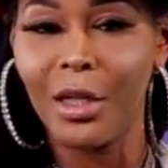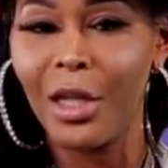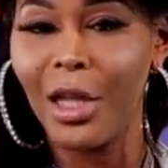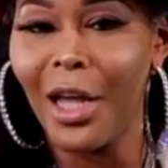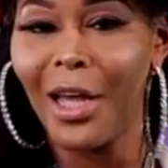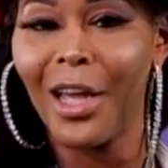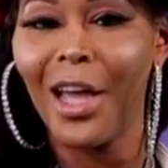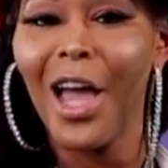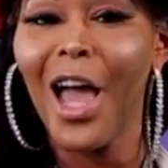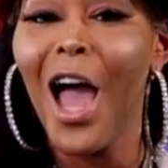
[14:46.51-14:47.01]

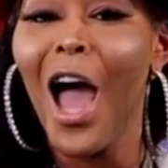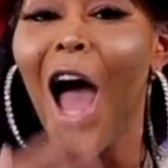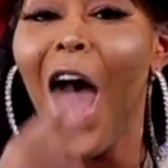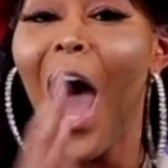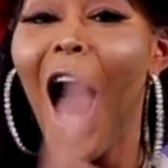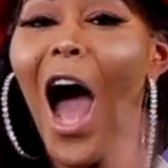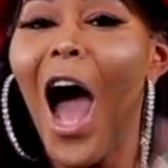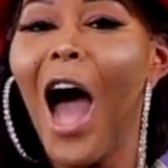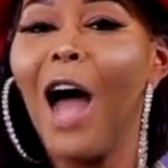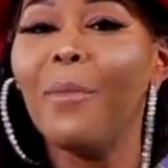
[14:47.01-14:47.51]
Like,
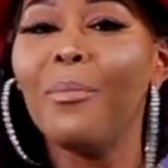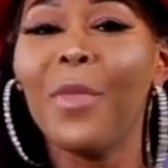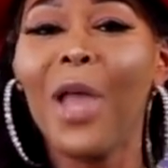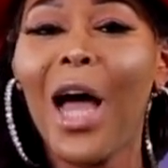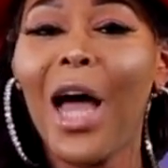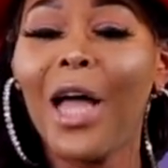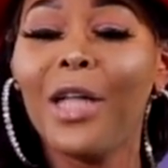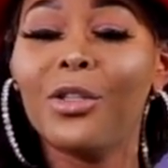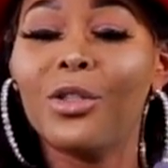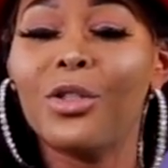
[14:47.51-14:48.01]
I'm
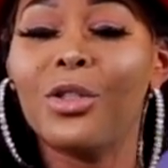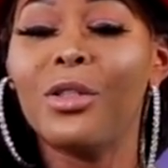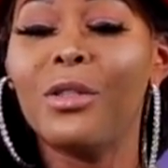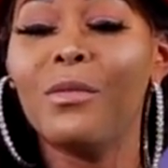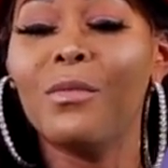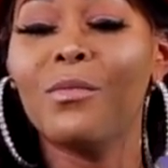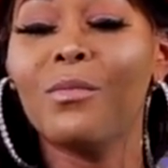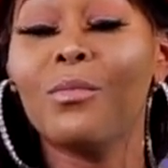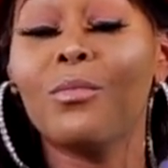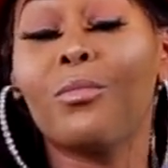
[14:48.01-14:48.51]
not,
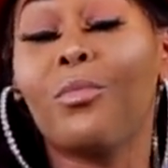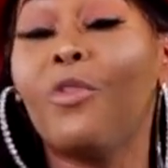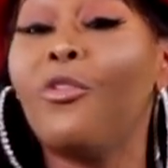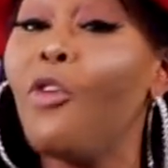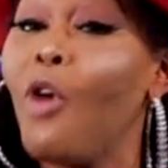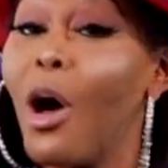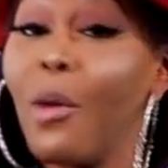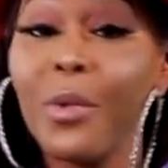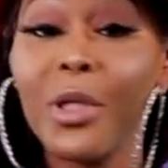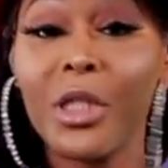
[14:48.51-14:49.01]

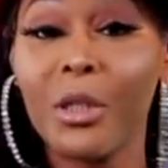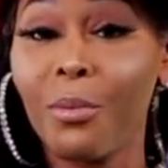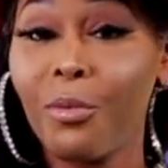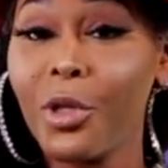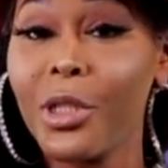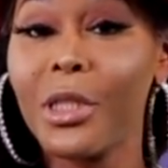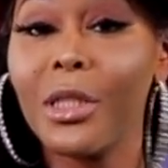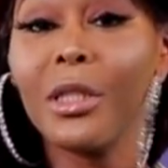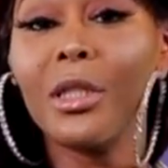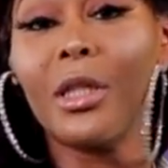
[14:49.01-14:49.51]
before I went to
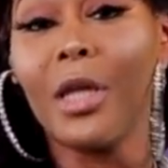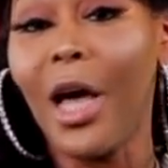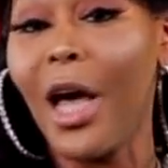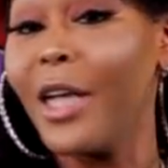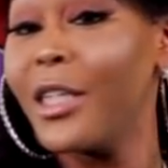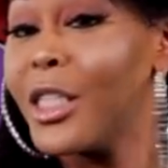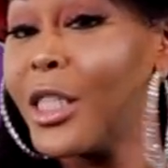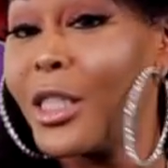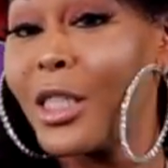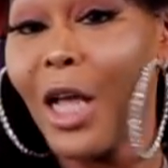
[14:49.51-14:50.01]
prison,
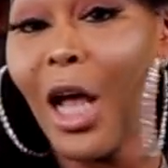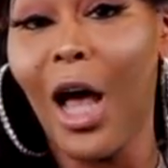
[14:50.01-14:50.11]
yes,